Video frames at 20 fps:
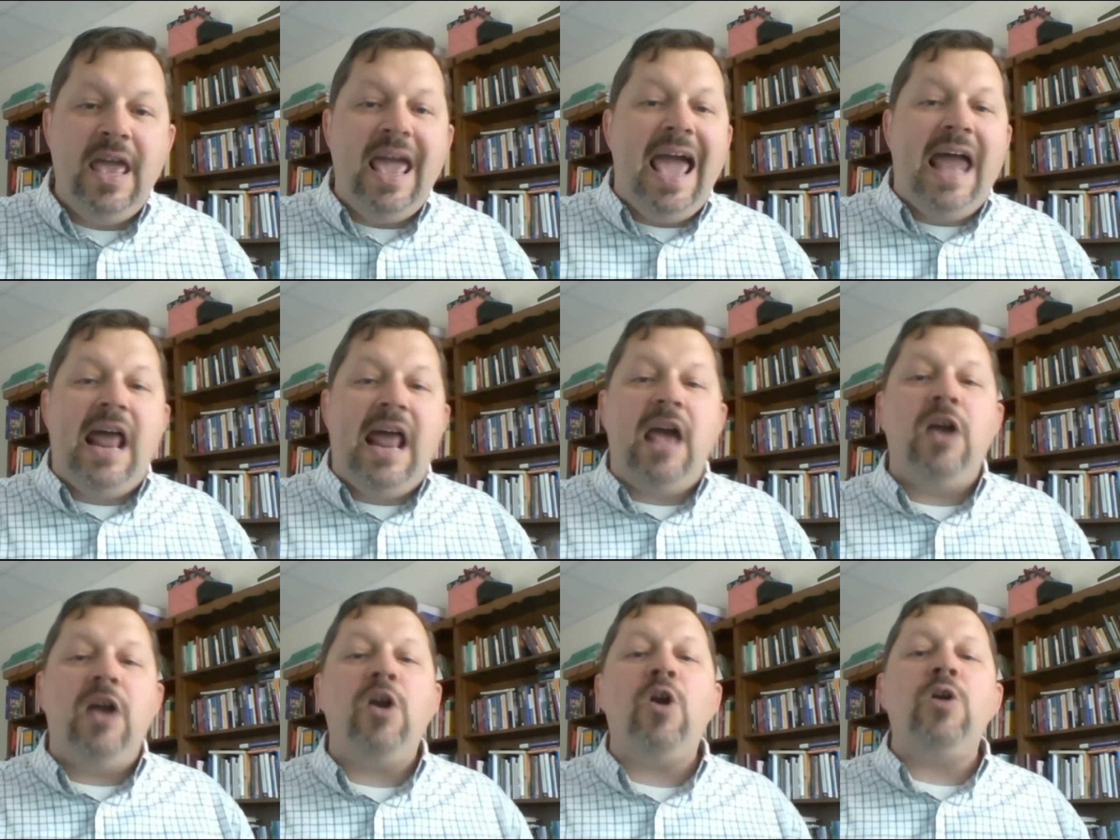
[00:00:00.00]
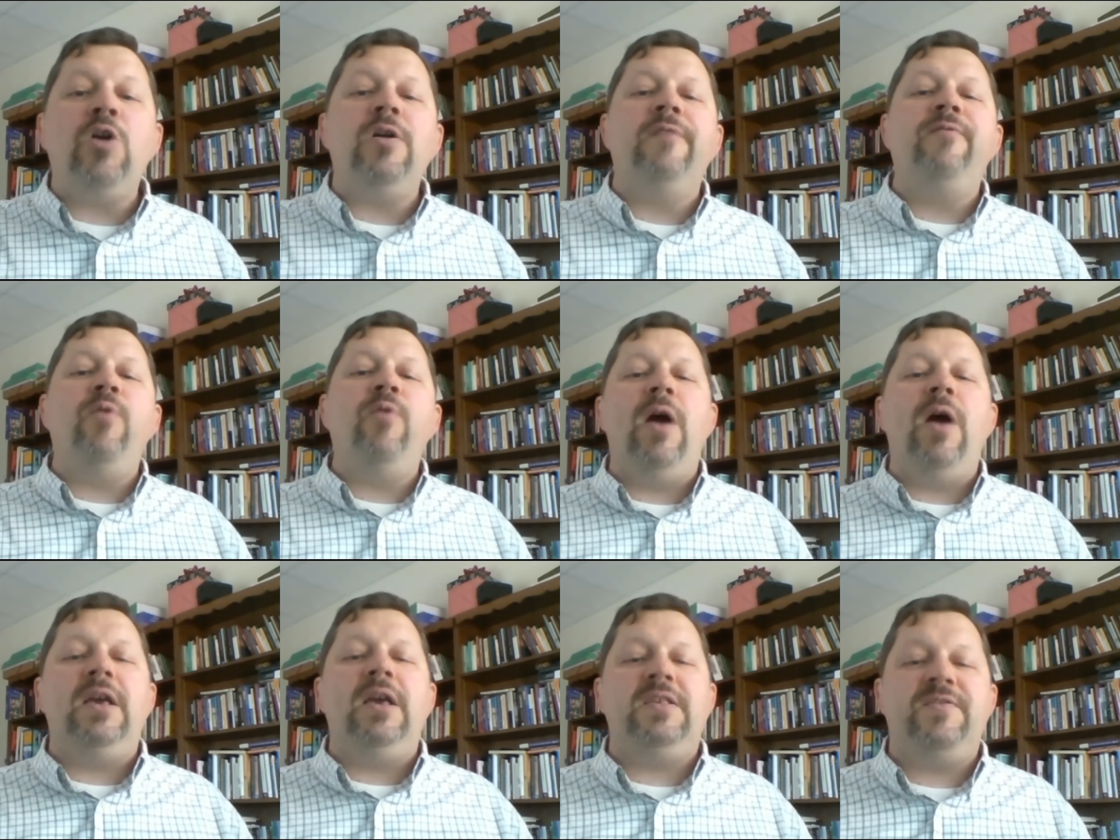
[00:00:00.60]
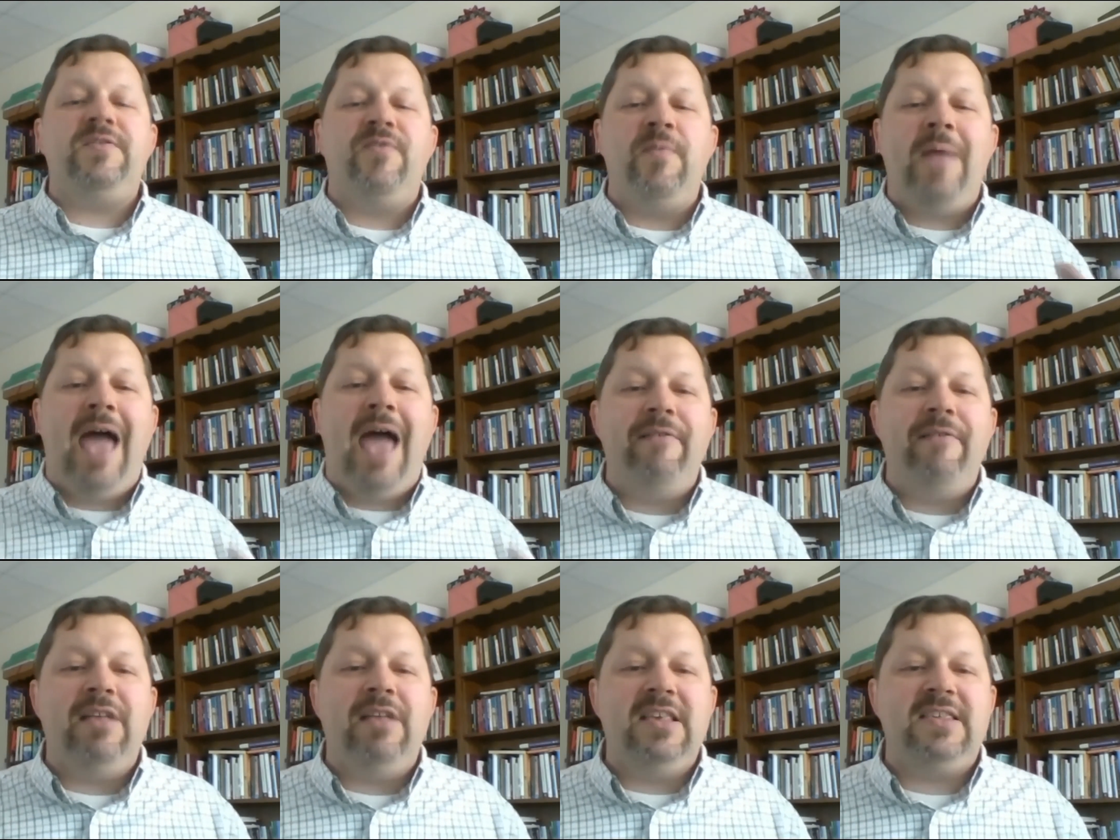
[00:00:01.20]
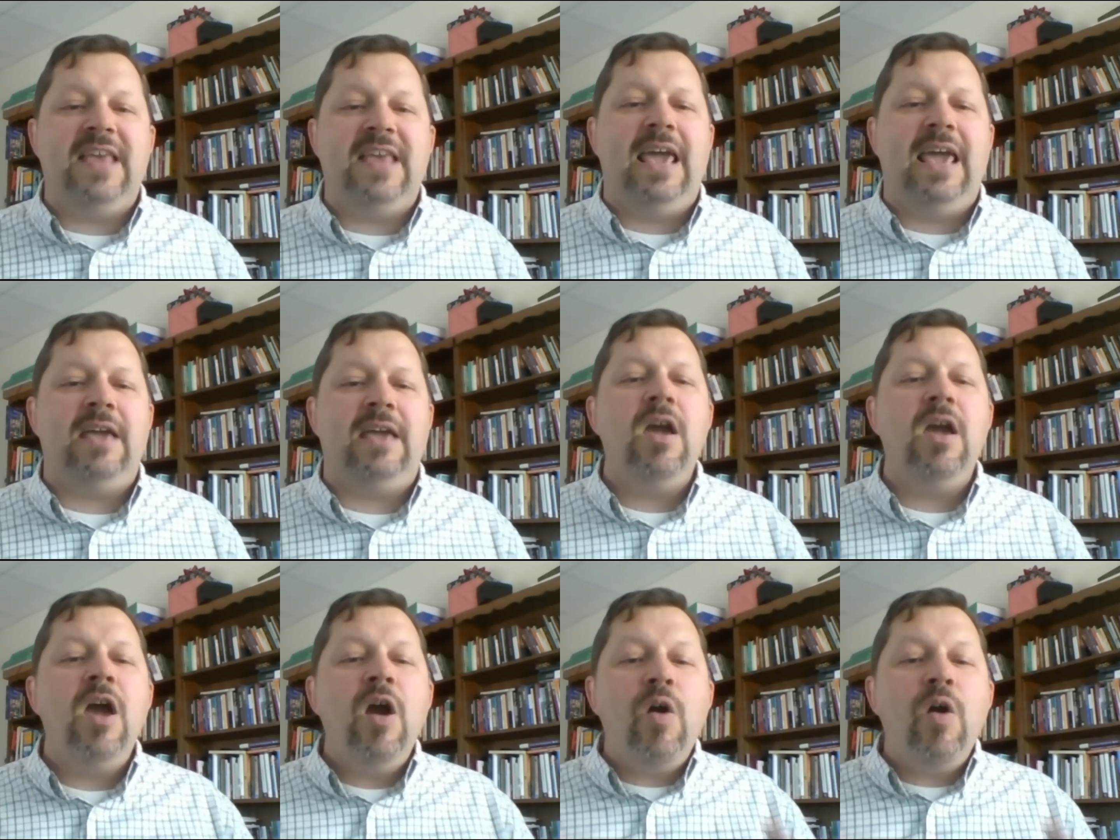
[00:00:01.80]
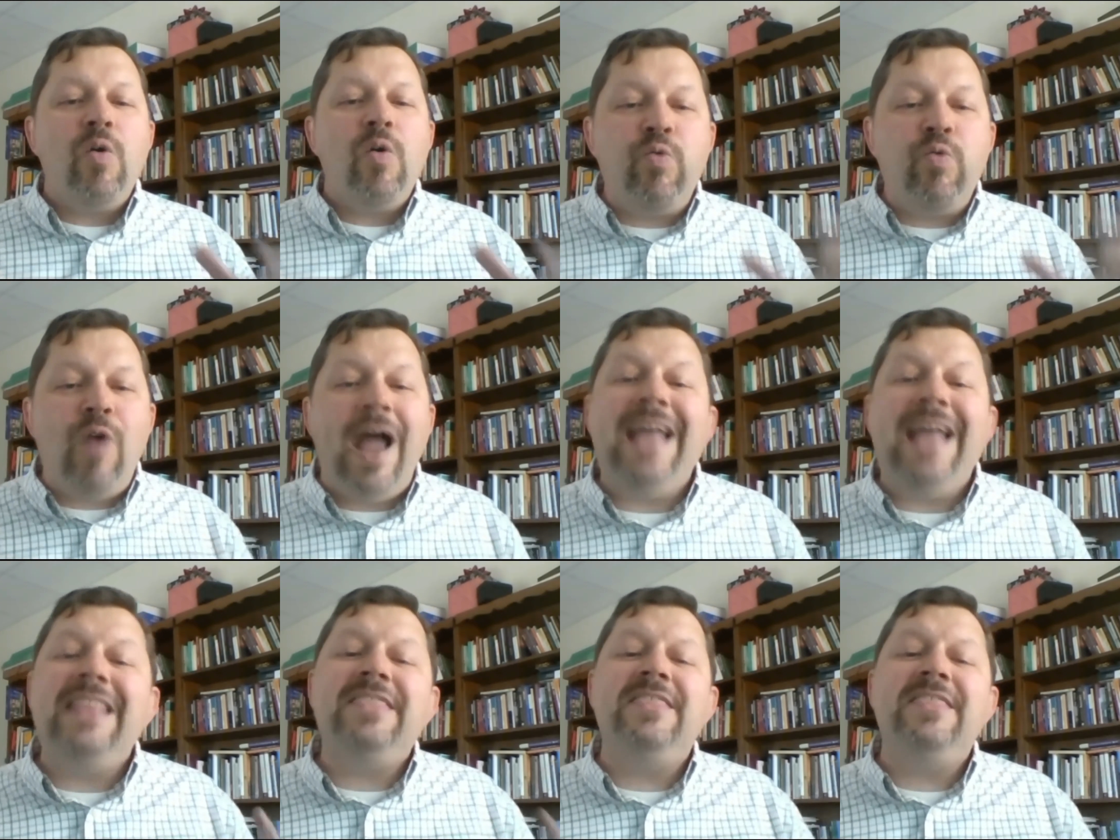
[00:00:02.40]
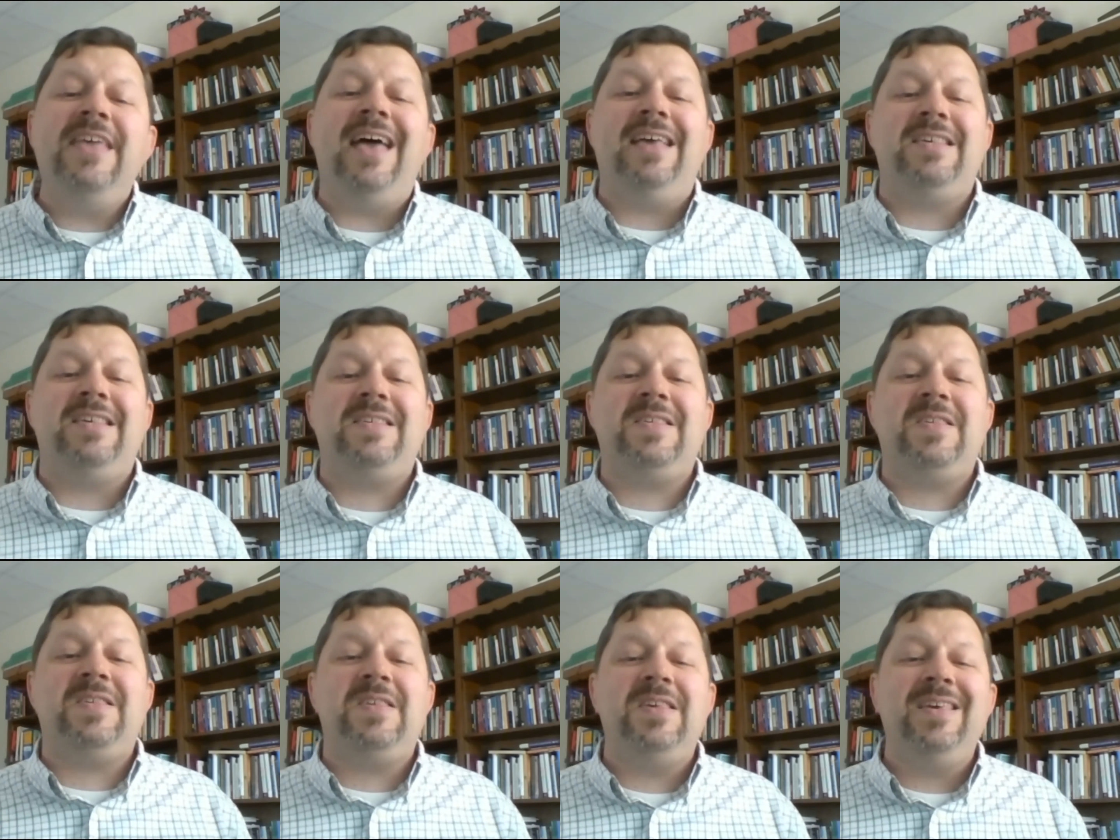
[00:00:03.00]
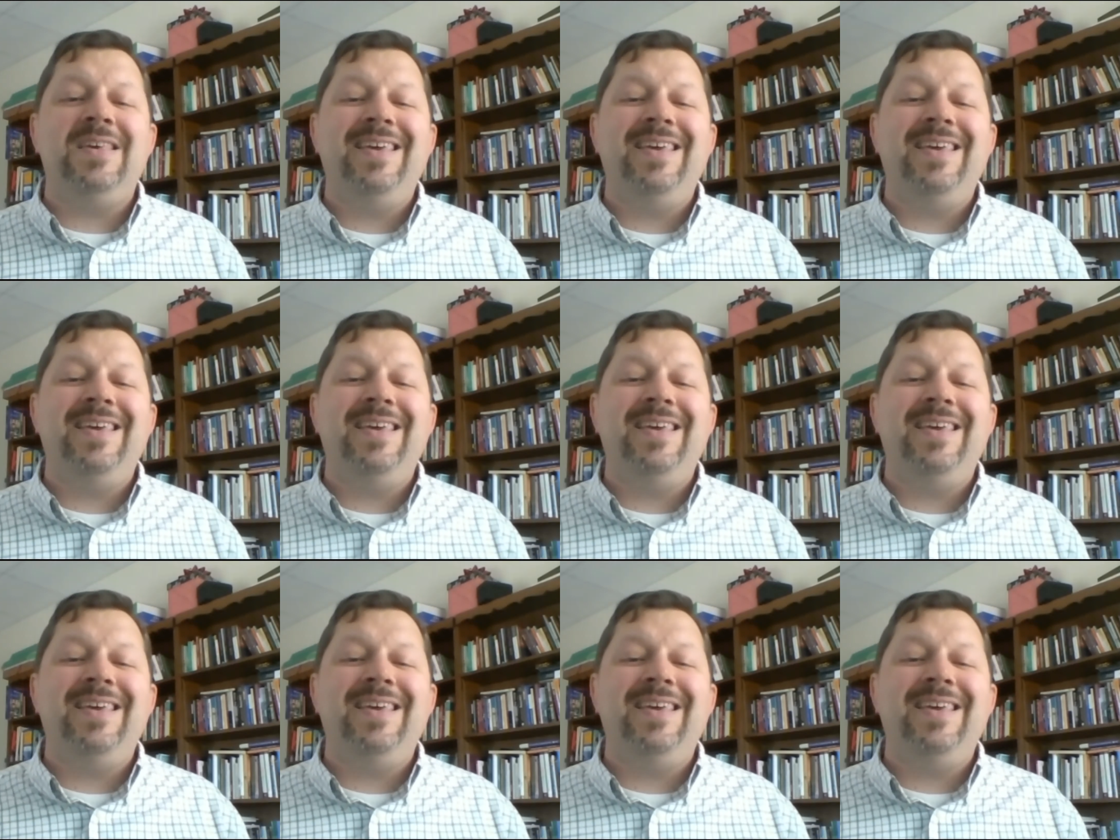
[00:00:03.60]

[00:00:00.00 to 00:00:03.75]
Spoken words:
And I heard a voice from heaven saying, write this,